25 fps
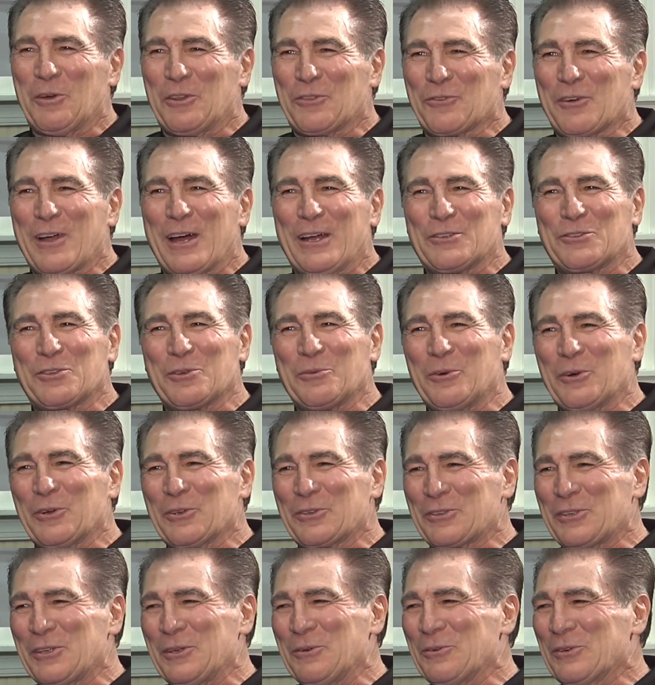with Ron
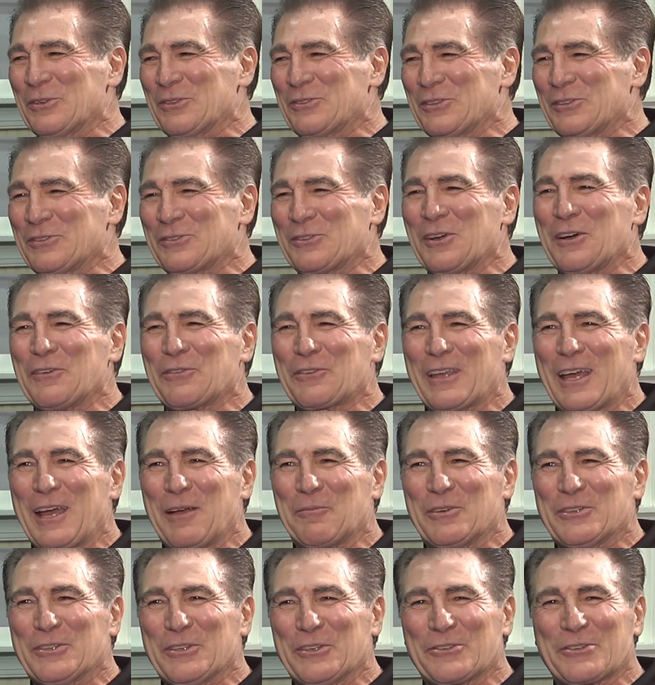Jaworski. We're just off
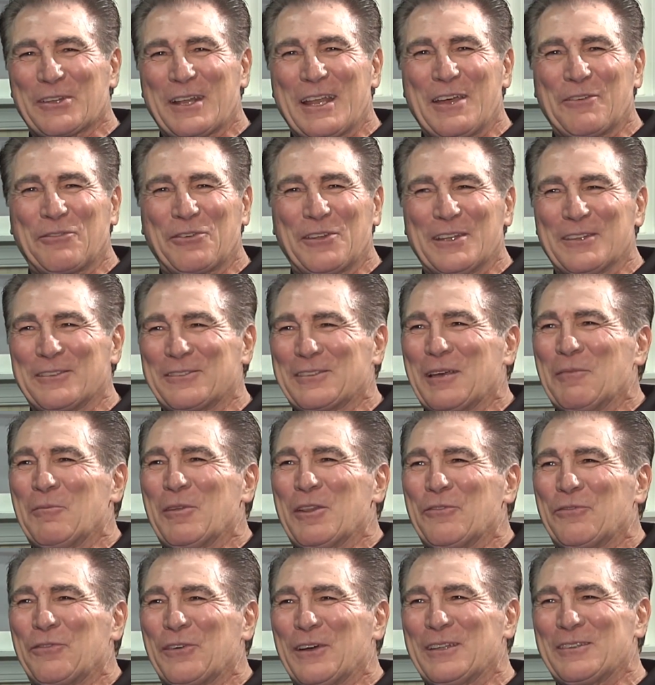camera, just laughing at some
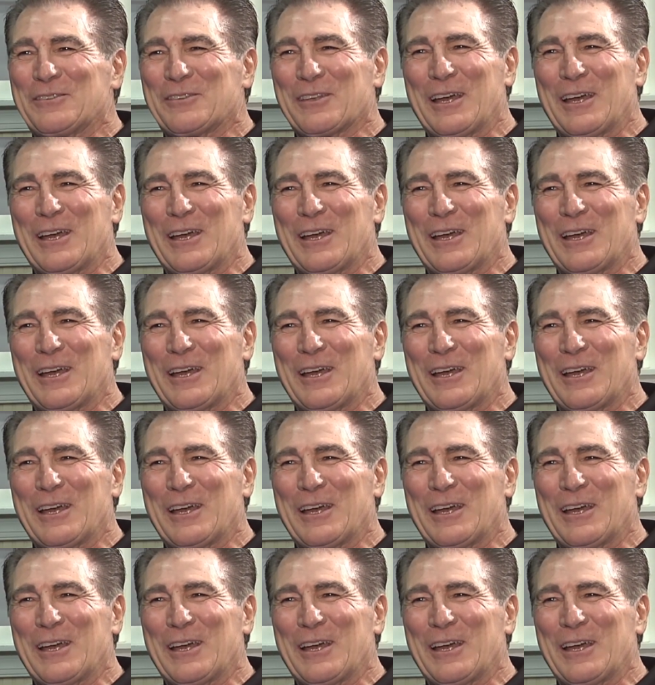of the fun